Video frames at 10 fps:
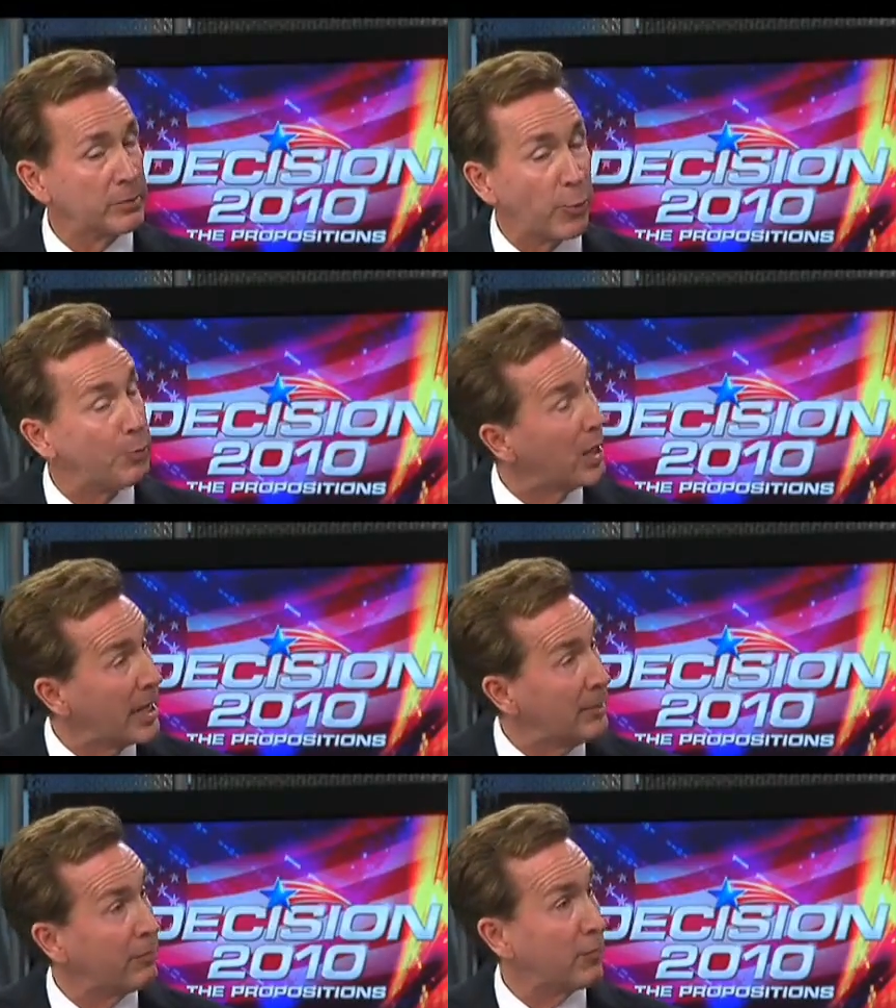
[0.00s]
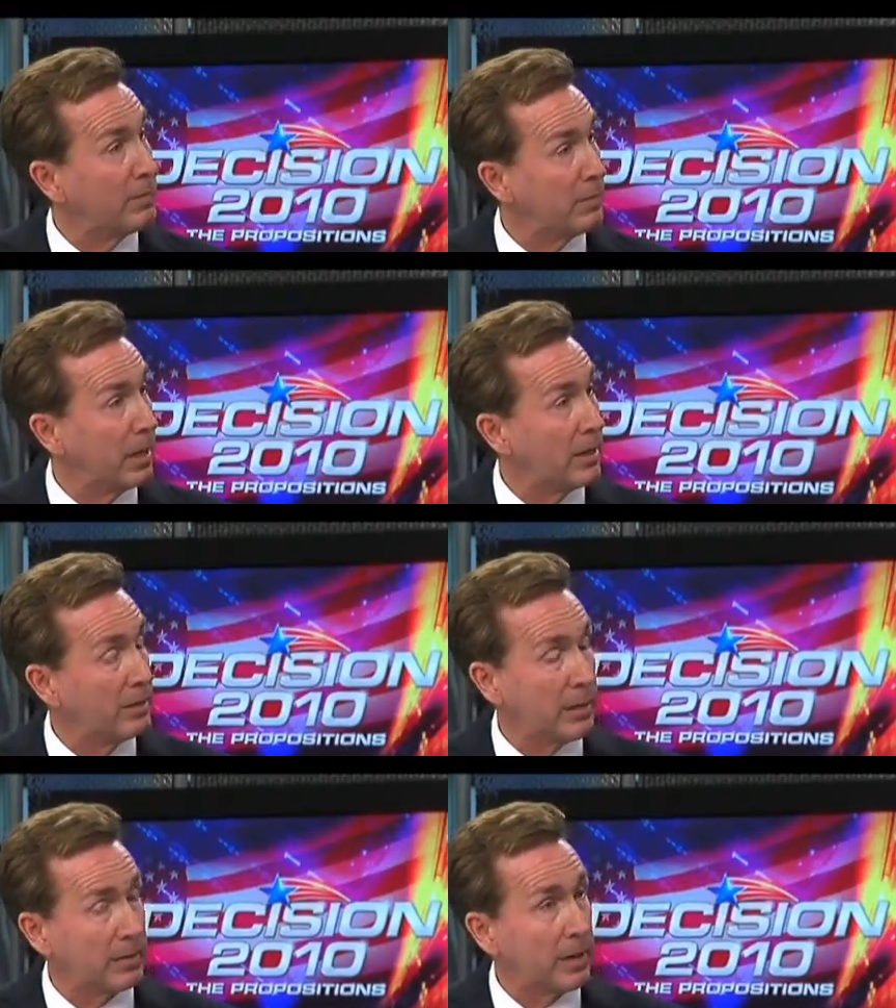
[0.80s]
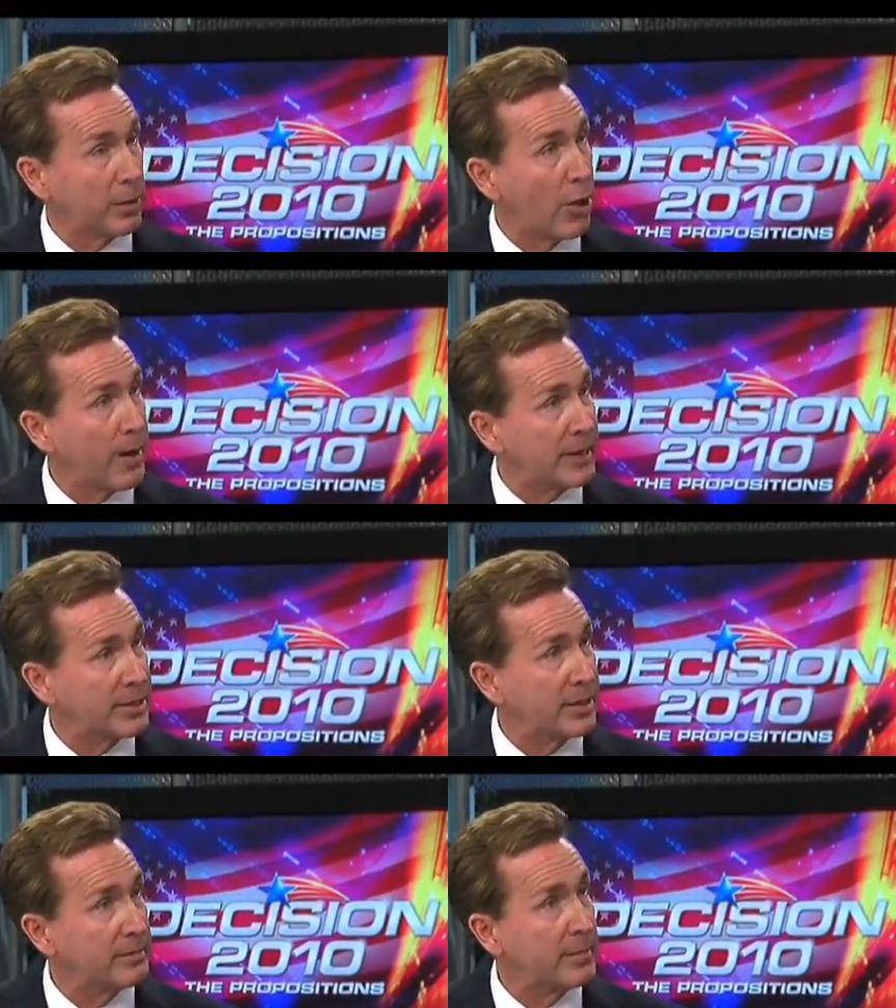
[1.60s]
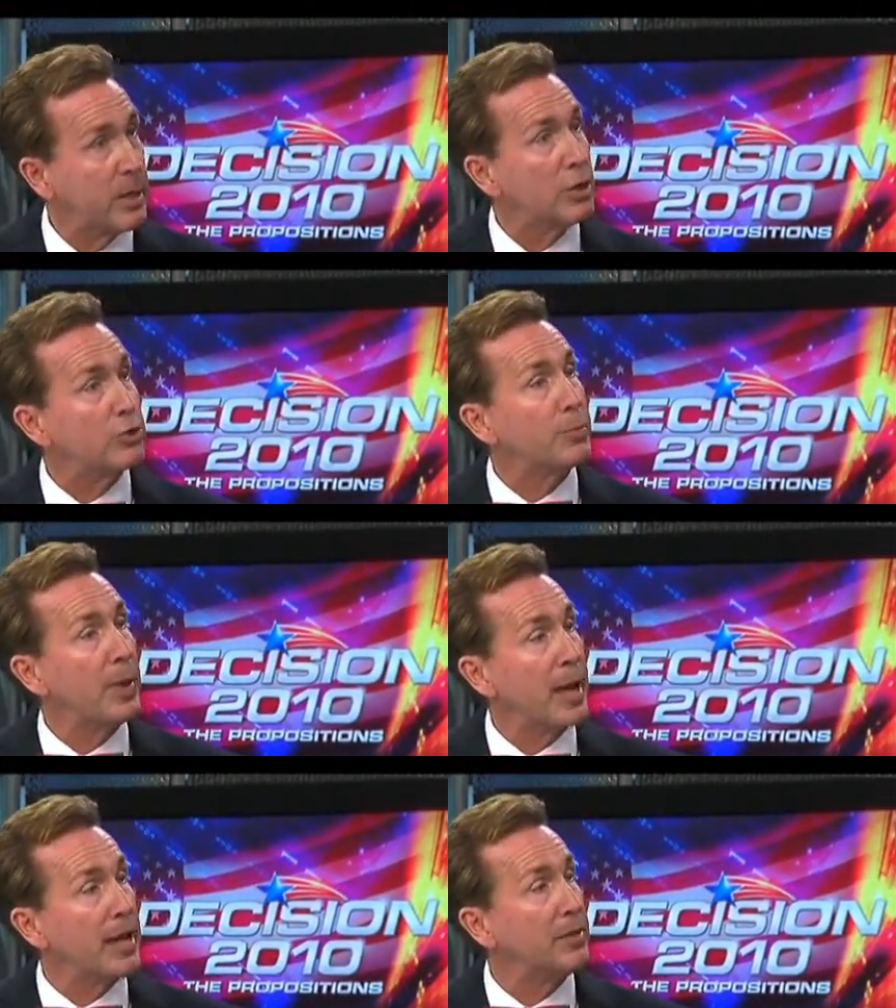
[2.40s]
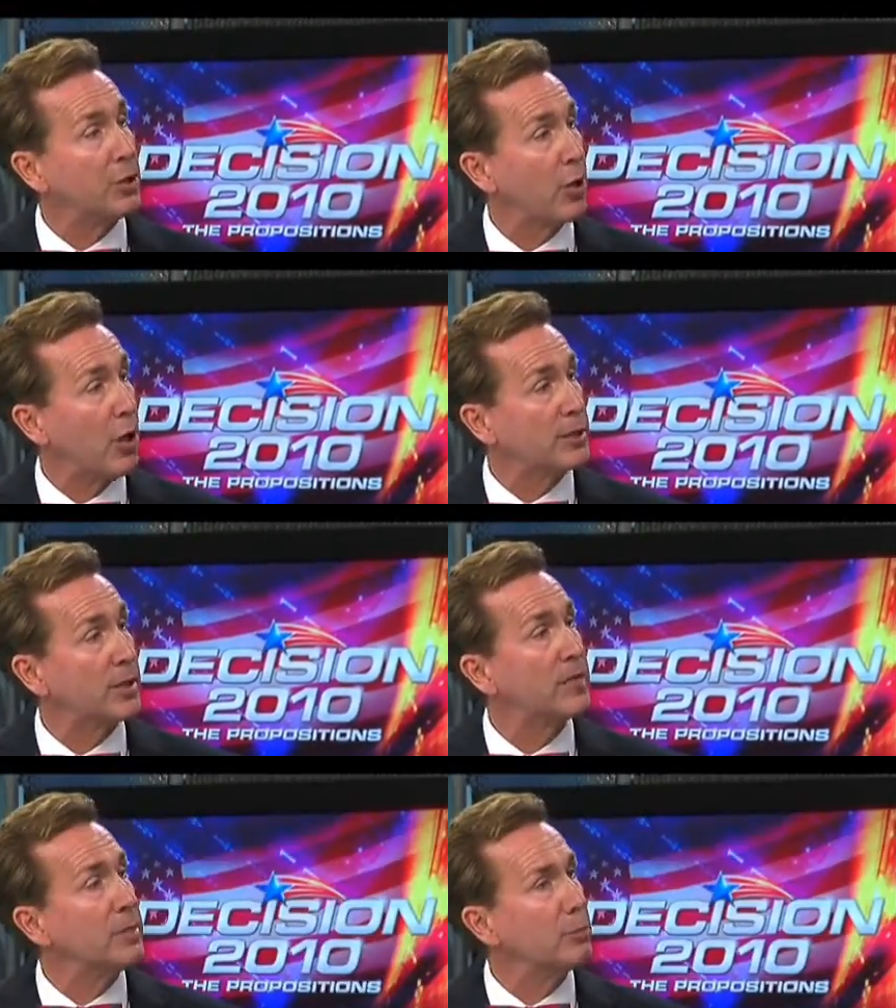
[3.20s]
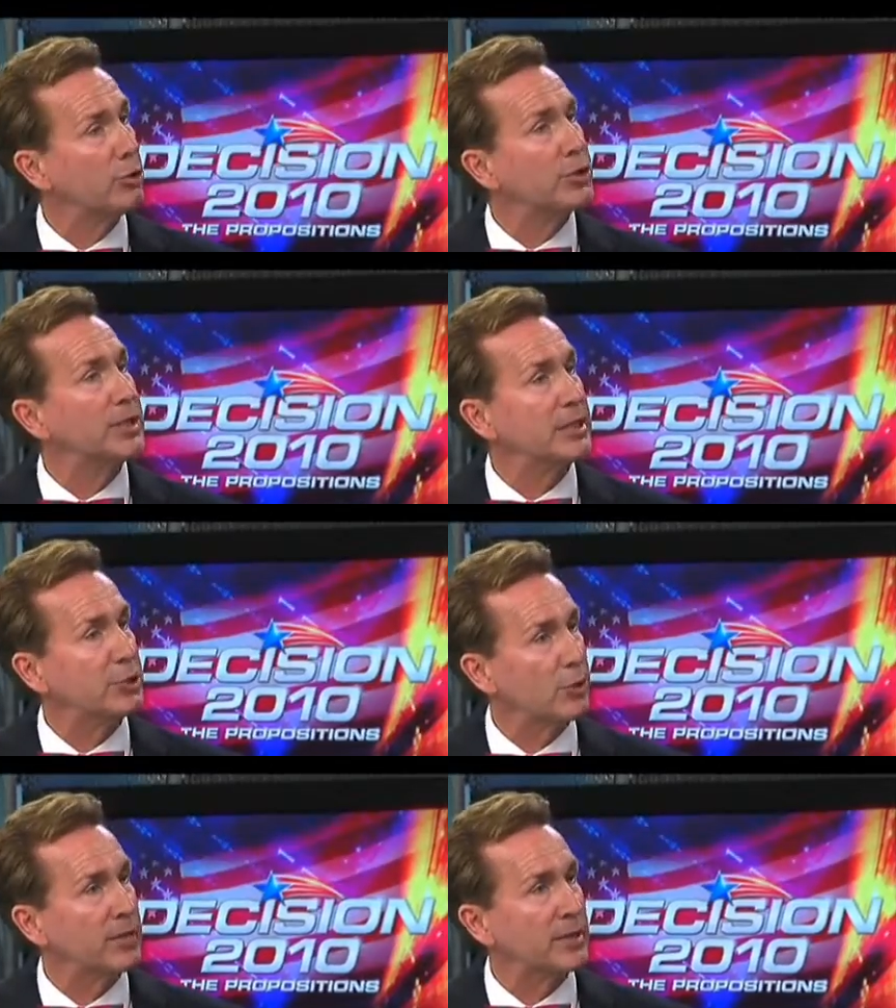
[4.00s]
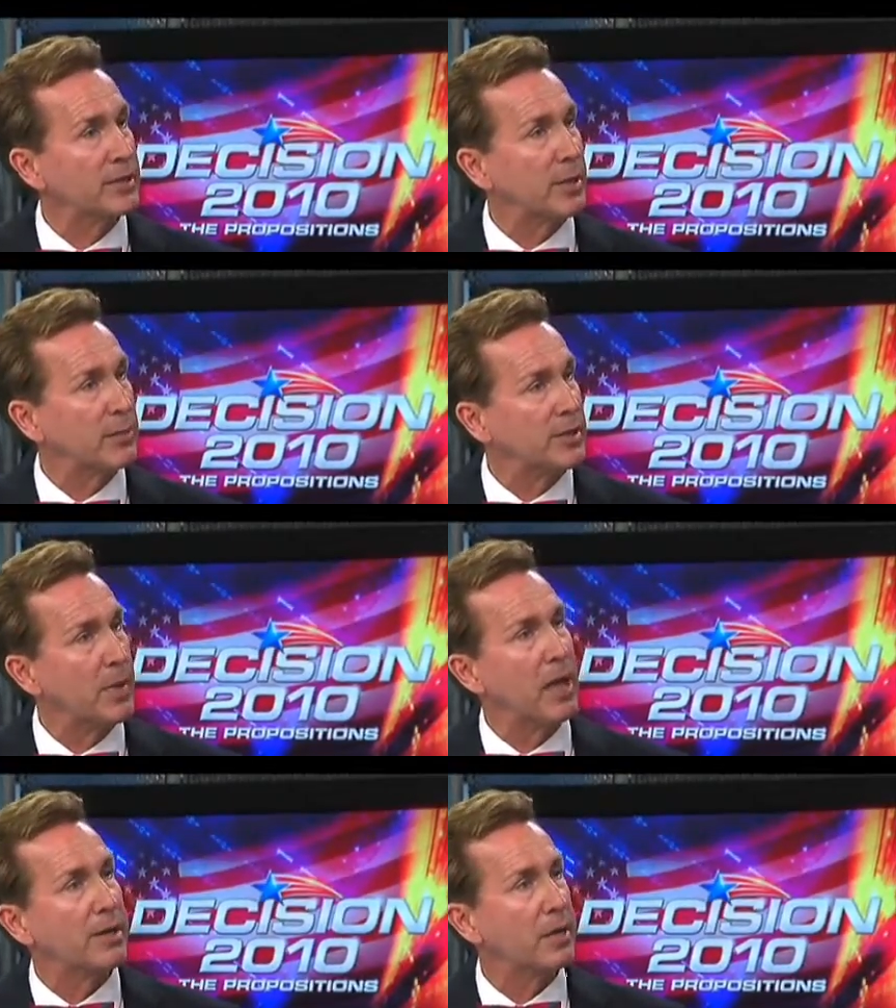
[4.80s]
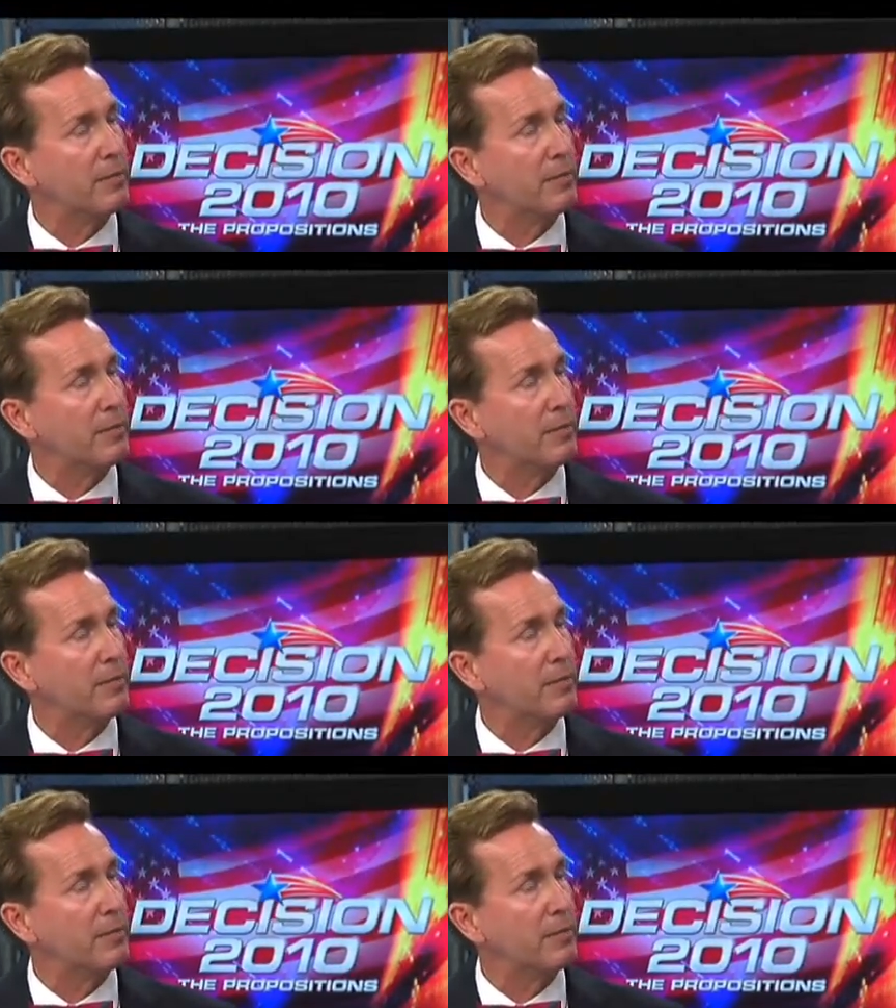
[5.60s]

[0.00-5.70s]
to blame for a car accident to pay the cost of the emergency services that responded.